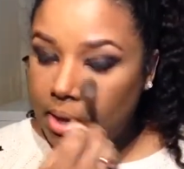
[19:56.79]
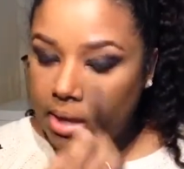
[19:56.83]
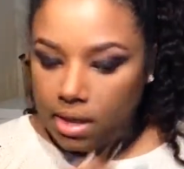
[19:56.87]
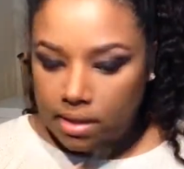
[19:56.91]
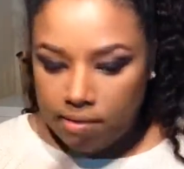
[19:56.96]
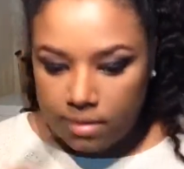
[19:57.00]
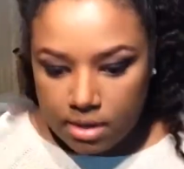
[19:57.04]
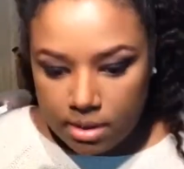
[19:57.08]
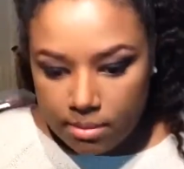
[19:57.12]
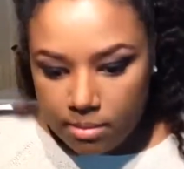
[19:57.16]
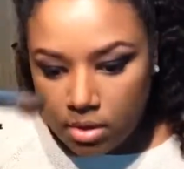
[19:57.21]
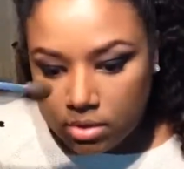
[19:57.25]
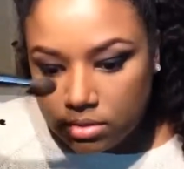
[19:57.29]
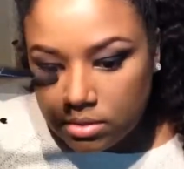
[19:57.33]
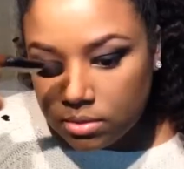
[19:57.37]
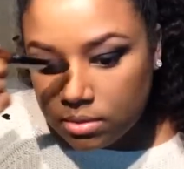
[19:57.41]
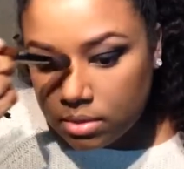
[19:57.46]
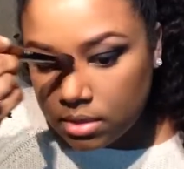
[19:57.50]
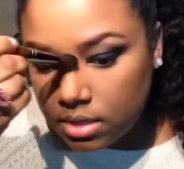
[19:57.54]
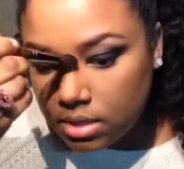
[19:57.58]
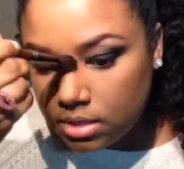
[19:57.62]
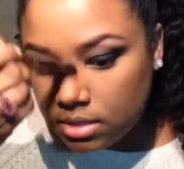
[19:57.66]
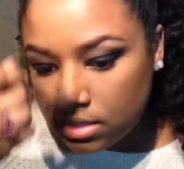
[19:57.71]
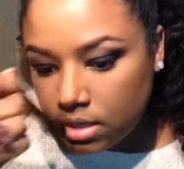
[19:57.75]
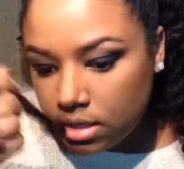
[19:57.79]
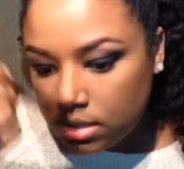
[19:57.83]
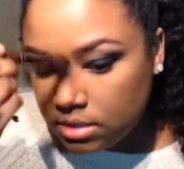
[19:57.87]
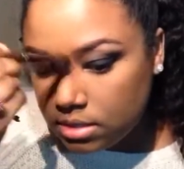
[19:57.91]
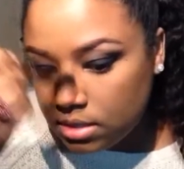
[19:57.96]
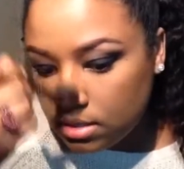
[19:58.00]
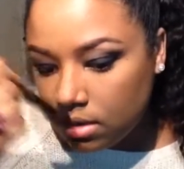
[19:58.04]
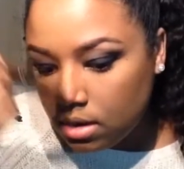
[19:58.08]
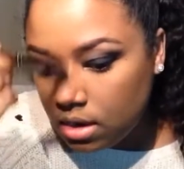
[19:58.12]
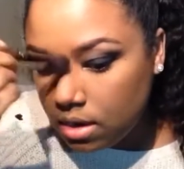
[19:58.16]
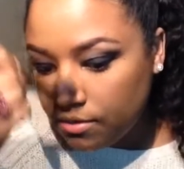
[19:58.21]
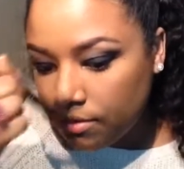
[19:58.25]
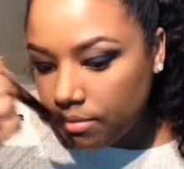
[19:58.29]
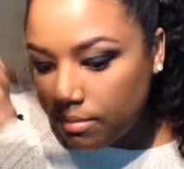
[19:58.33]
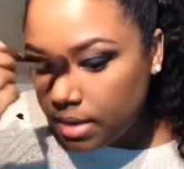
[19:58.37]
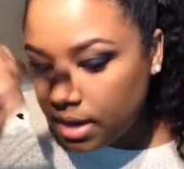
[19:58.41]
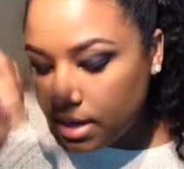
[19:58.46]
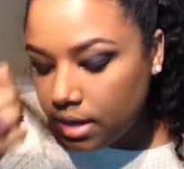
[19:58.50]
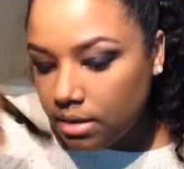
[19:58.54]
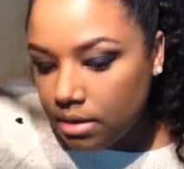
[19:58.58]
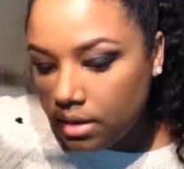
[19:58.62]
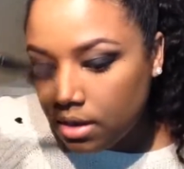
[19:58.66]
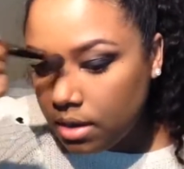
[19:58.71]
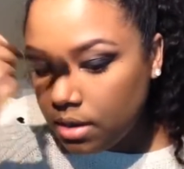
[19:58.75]
And then I'm also gonna dust it off
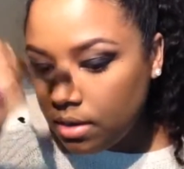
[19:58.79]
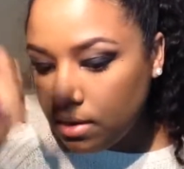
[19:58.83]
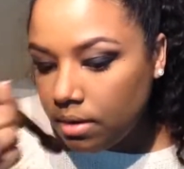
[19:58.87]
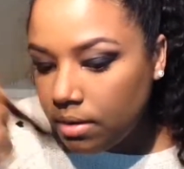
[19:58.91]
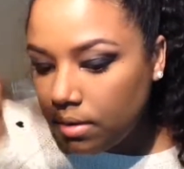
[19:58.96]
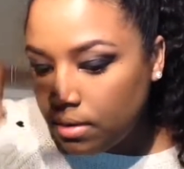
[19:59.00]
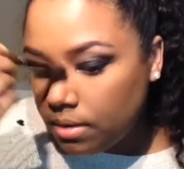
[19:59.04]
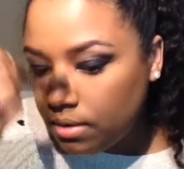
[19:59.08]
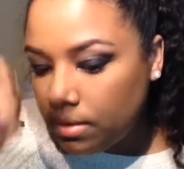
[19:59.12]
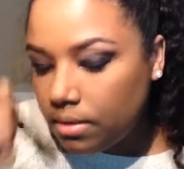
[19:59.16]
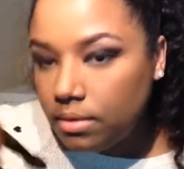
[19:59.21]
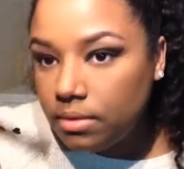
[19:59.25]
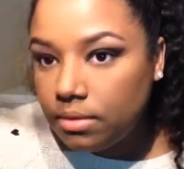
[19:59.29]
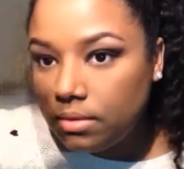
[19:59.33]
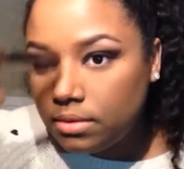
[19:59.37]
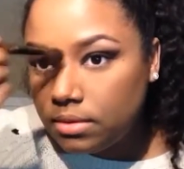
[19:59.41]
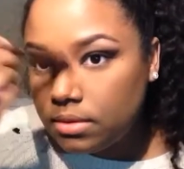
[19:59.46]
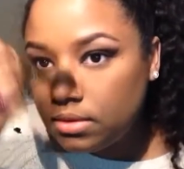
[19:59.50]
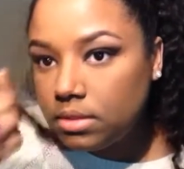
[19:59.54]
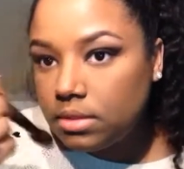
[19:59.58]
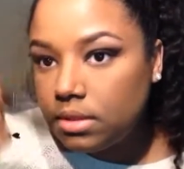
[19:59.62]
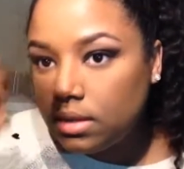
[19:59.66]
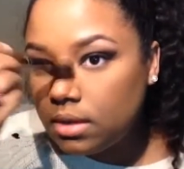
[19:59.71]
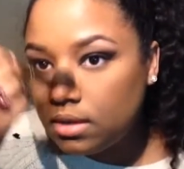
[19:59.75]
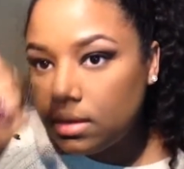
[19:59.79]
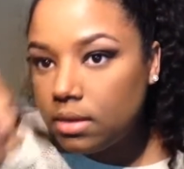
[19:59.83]
my nose.